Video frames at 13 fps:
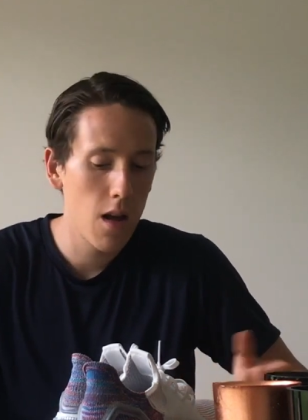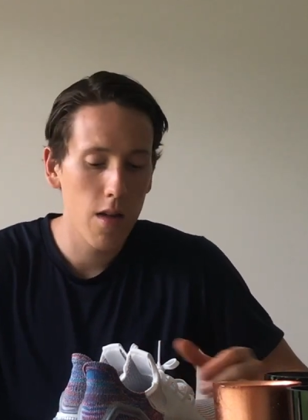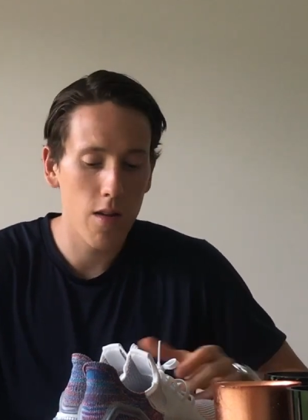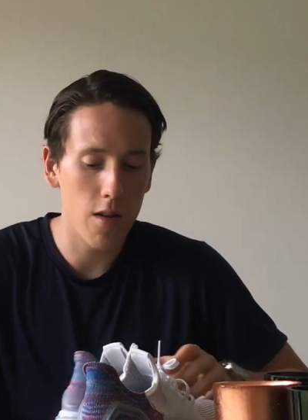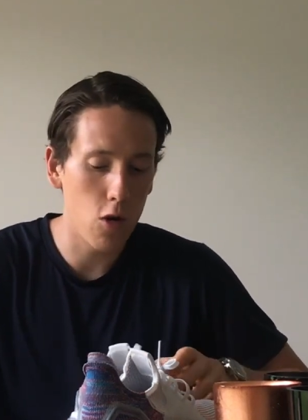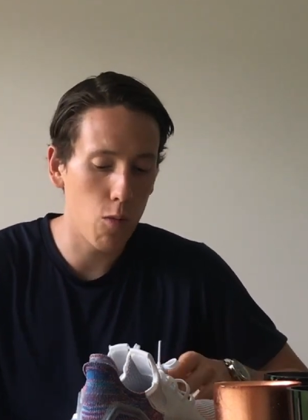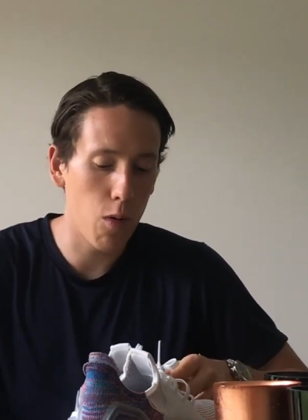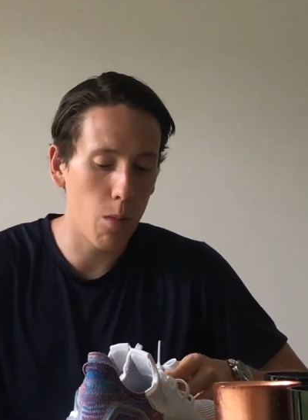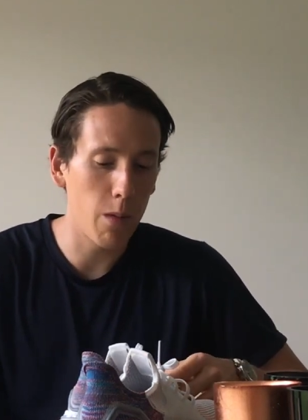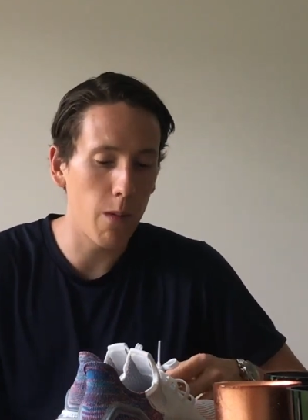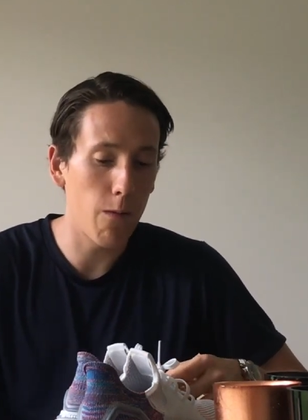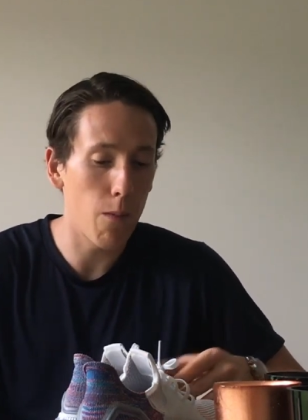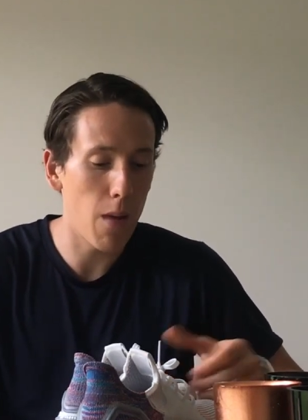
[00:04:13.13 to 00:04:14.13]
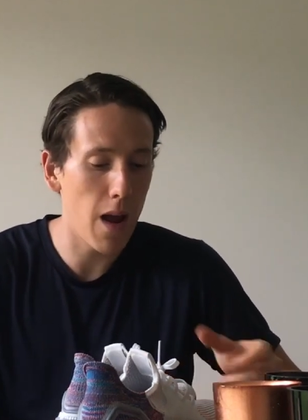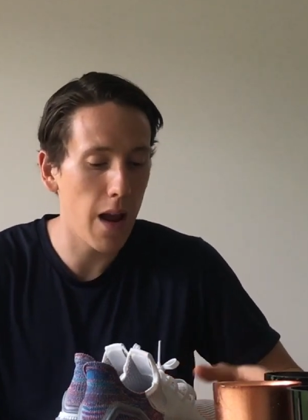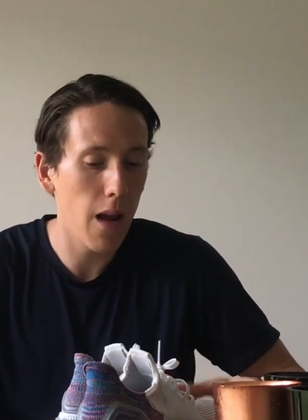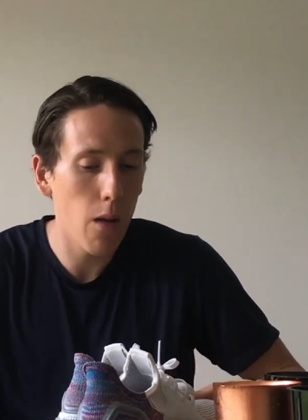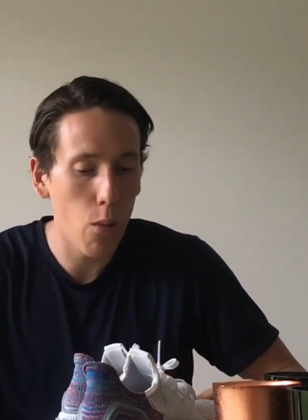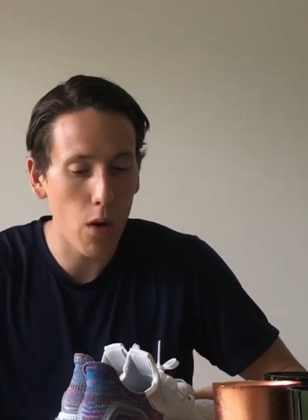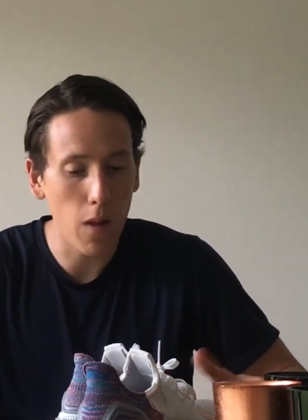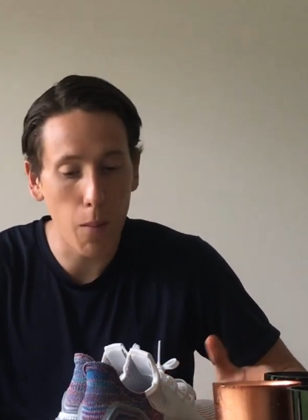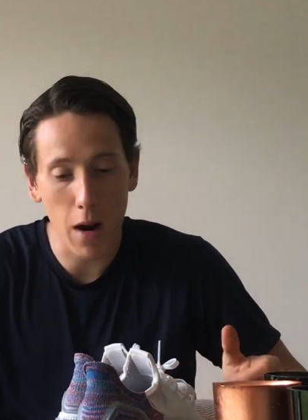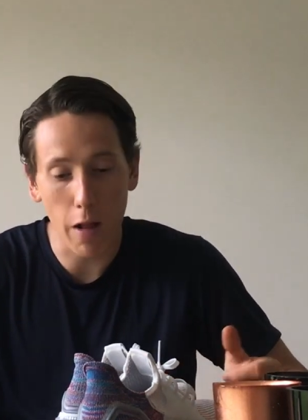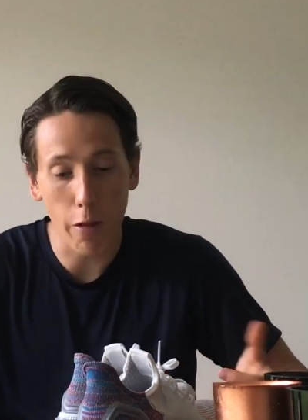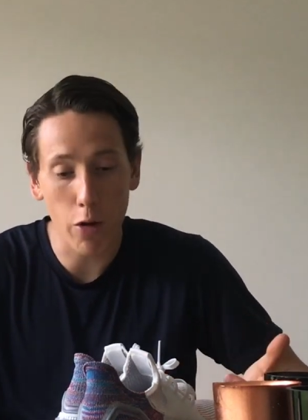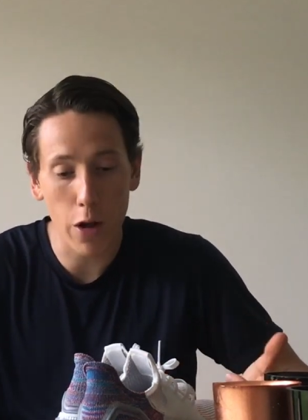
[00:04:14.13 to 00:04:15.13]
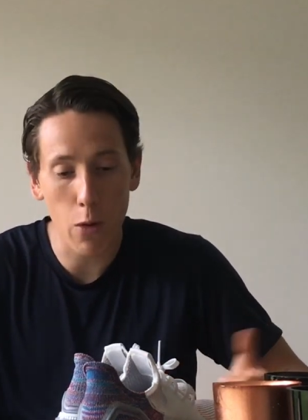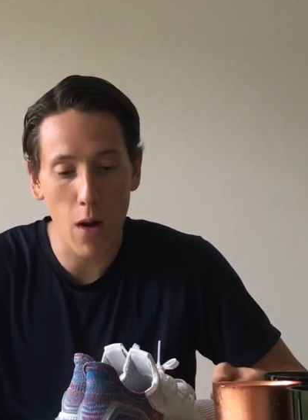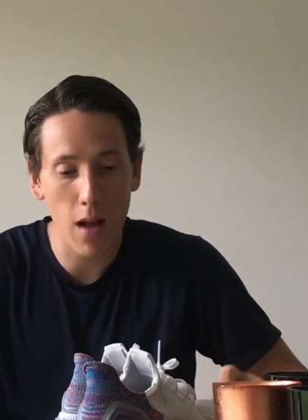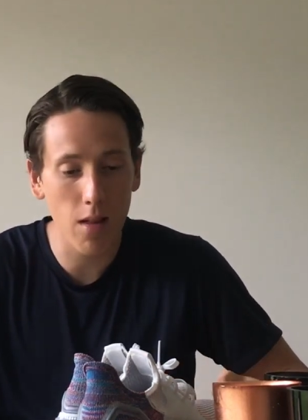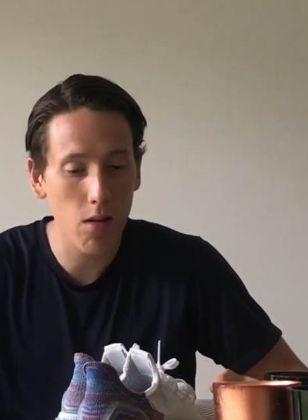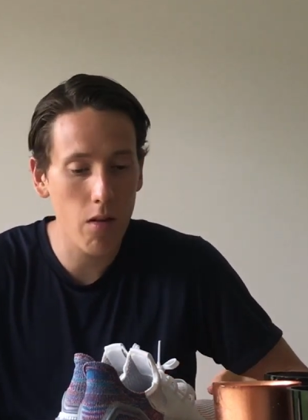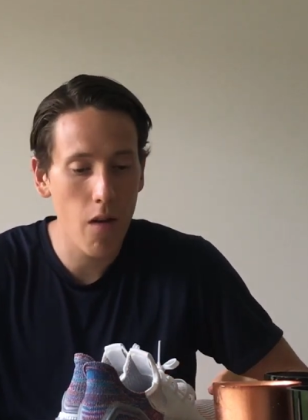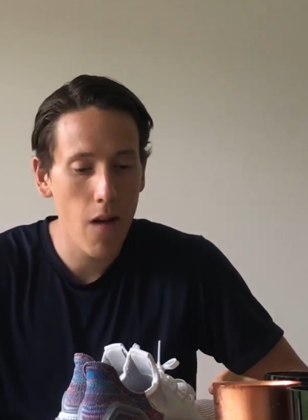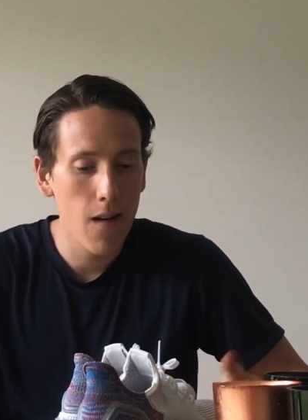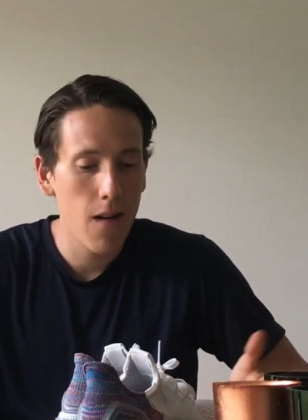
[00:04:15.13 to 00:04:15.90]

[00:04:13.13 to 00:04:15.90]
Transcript: Still, probably for me, one of the better looking ones.